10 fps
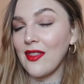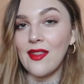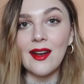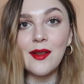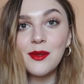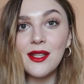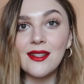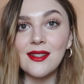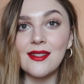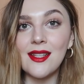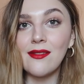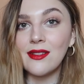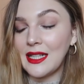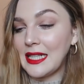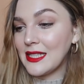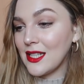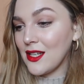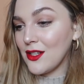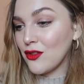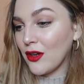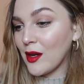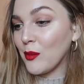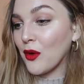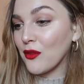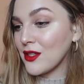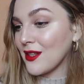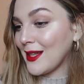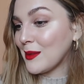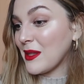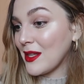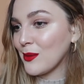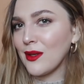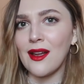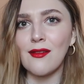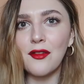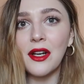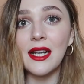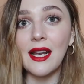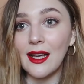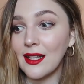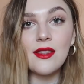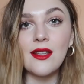And then the lipsticks, I definitely need to try out more of the shades, but this one I really like.